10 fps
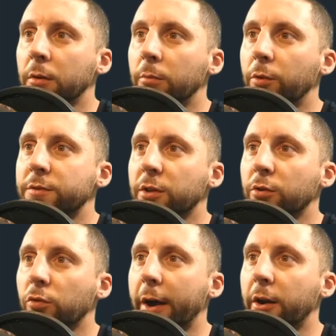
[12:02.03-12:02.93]
Move to the
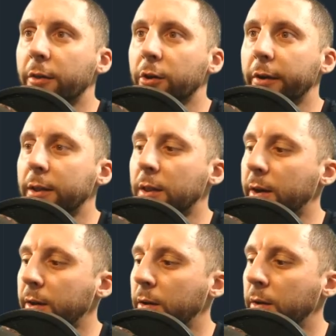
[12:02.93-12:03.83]
right on the green
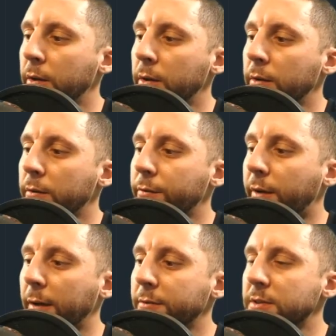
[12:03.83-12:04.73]
line,
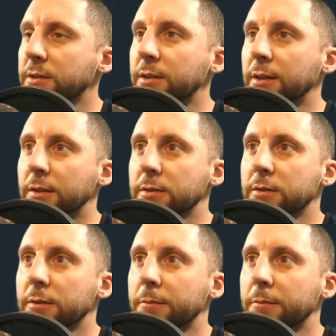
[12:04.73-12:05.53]
5/16.